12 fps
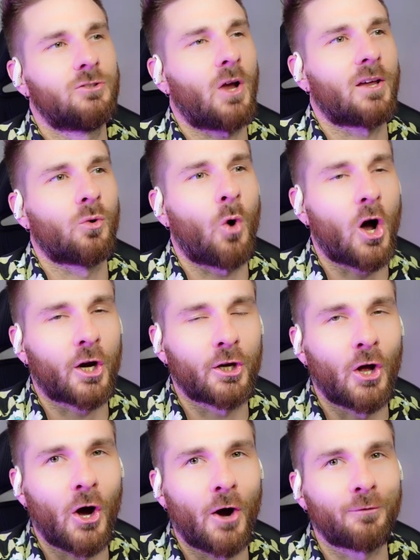tried to walk it
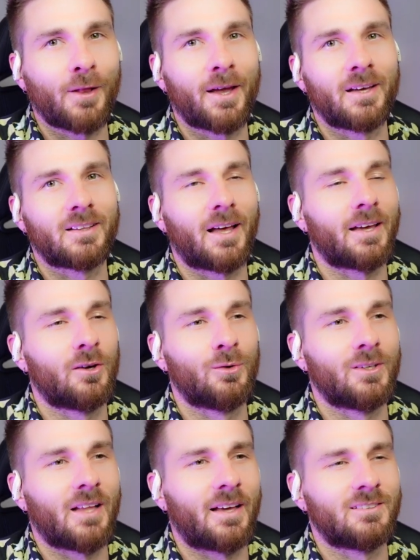off like like it
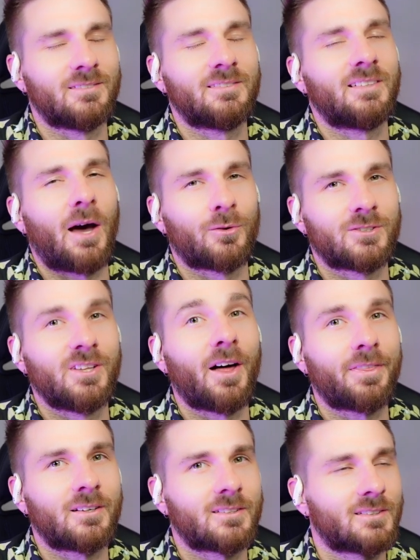was, like that was
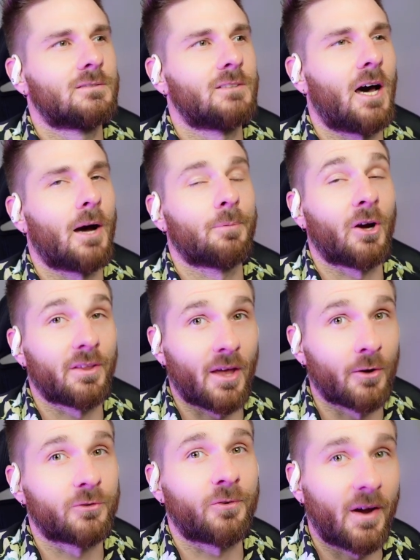nothing. Nah, bro, that
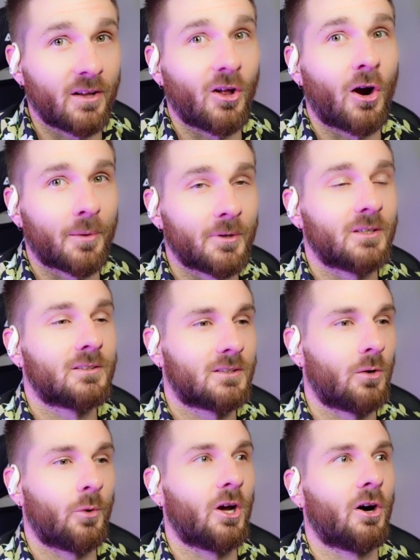was fail army,
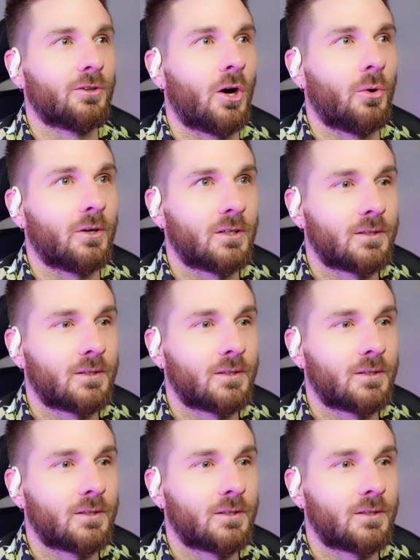and we all know it.